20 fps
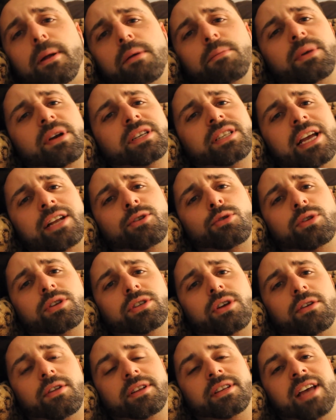because I do
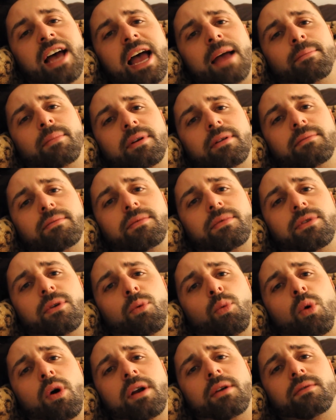this all the time. But the
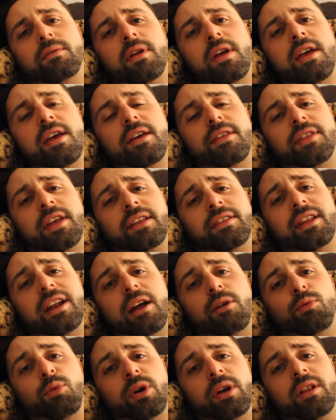one thing that
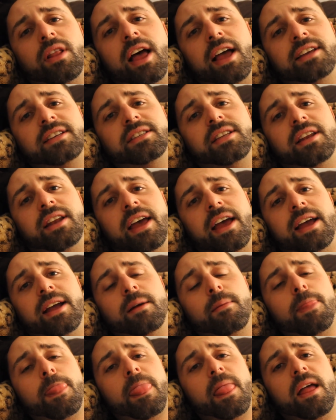I realized
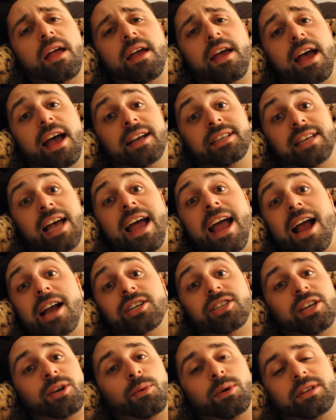today, as I
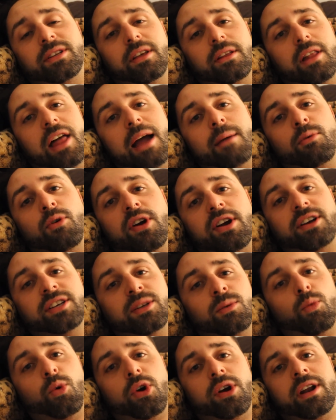actually went to the library
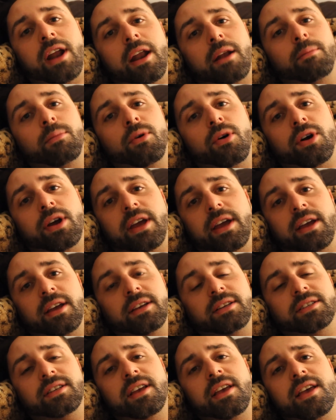because I'm working on a book,
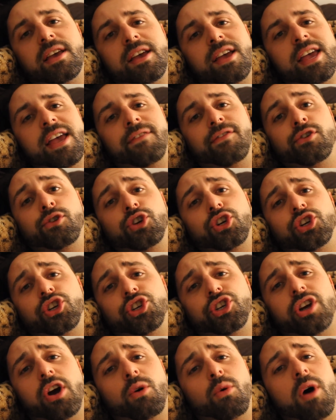is if you just
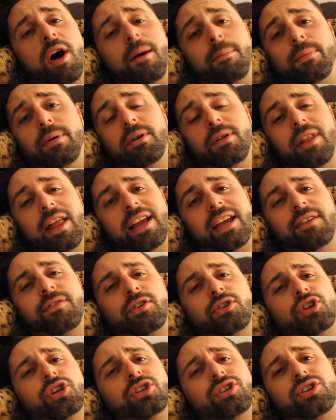show up, like
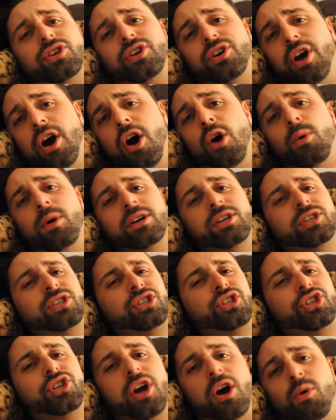if you just go and just
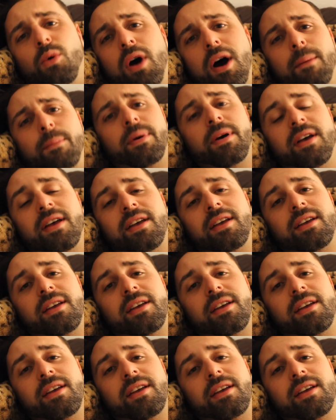show up,